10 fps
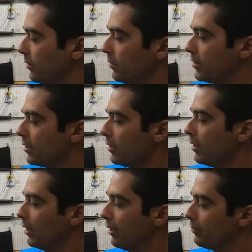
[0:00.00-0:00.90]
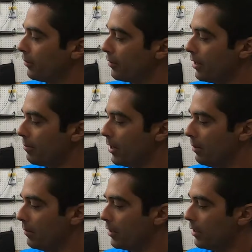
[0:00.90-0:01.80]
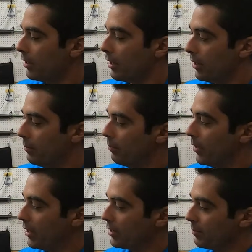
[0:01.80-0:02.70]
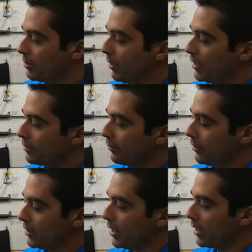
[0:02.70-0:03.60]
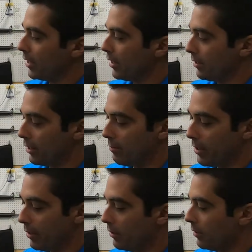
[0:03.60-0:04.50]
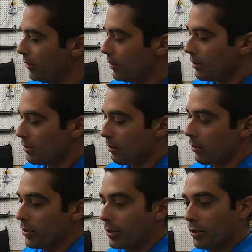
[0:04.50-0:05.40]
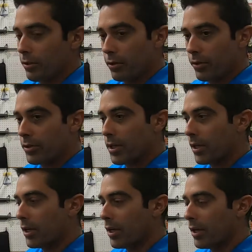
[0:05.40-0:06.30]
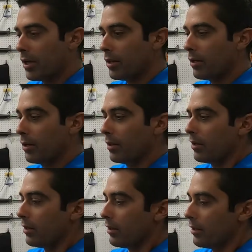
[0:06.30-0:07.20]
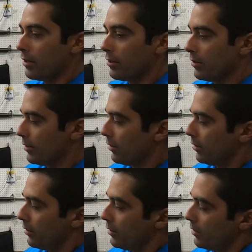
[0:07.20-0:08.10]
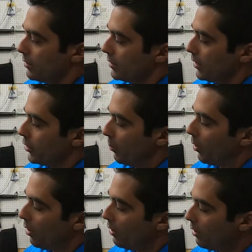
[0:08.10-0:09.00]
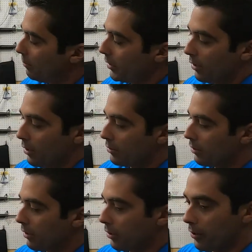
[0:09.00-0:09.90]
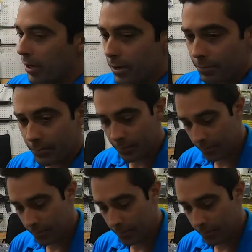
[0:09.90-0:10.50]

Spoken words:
to do is lift your thumb up and make some space for your second hand to come in. So what you're going to do with your second hand is set your palm onto the grip.